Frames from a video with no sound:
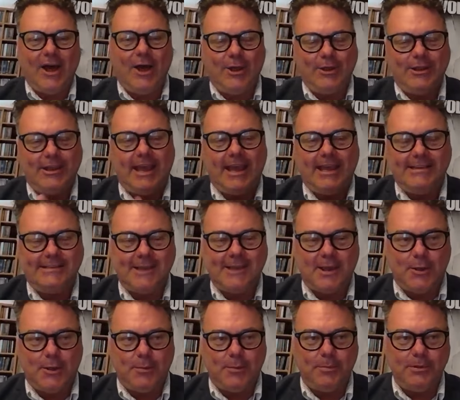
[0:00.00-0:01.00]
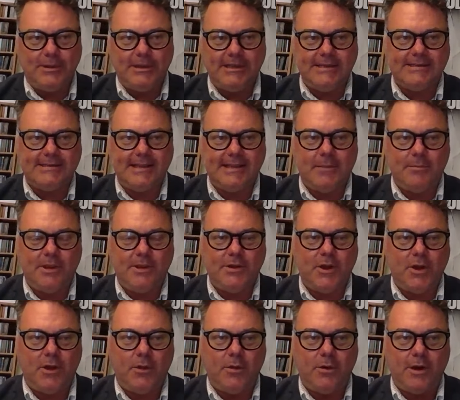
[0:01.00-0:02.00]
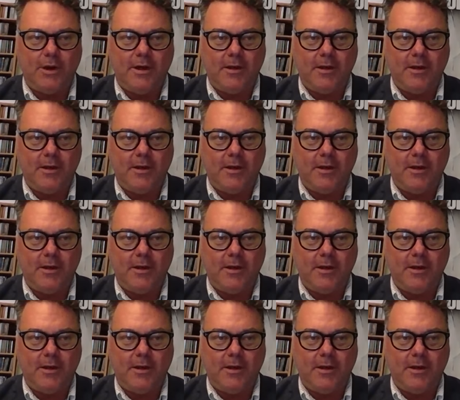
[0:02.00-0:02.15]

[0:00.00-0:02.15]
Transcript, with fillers: okay, so please let me know.